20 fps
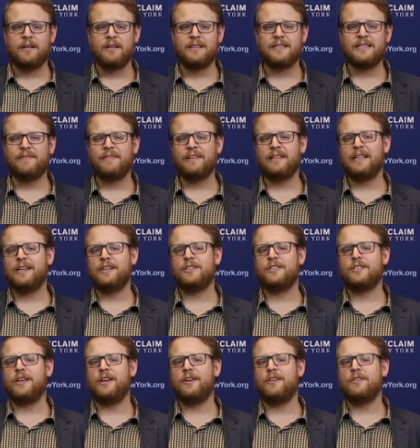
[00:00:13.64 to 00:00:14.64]
Suffolk
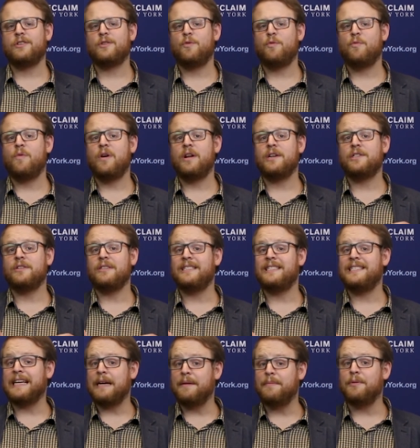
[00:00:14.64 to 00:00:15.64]
legislators want to
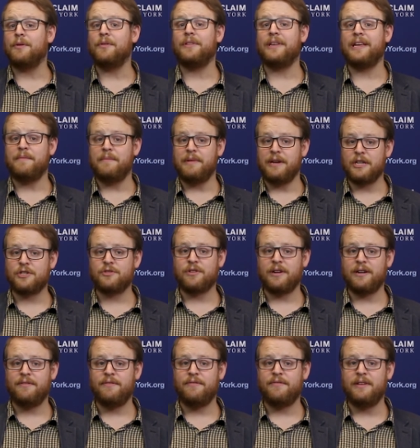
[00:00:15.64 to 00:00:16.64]
double the
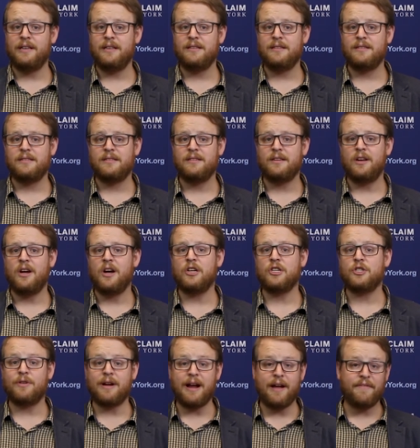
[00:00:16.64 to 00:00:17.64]
administrative fees on
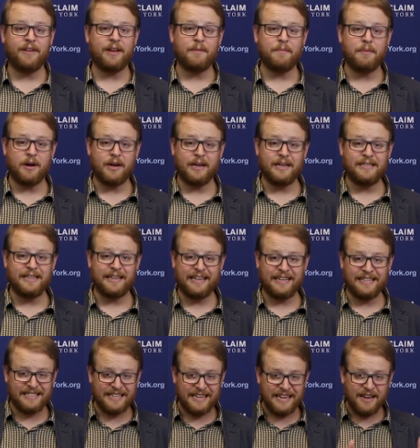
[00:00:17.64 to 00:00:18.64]
traffic and parking
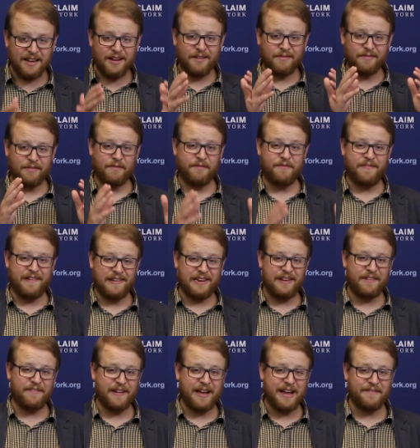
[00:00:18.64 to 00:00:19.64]
tickets from
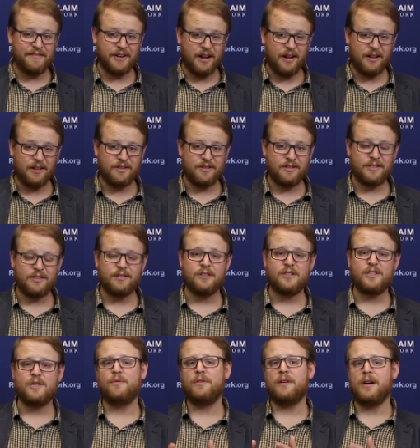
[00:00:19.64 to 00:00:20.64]
$55
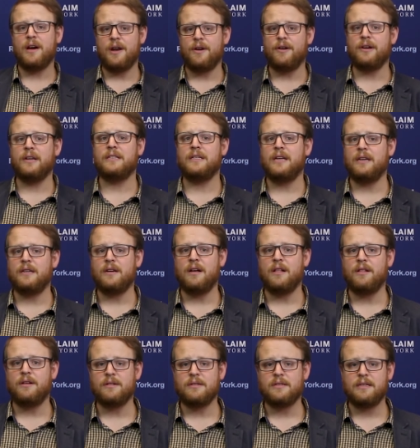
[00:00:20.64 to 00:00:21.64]
to $110.
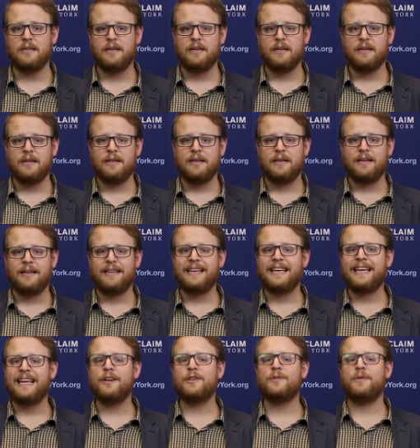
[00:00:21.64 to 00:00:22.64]

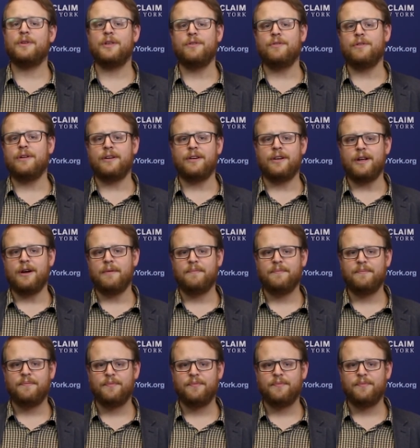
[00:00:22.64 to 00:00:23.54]
Here's what you need to know.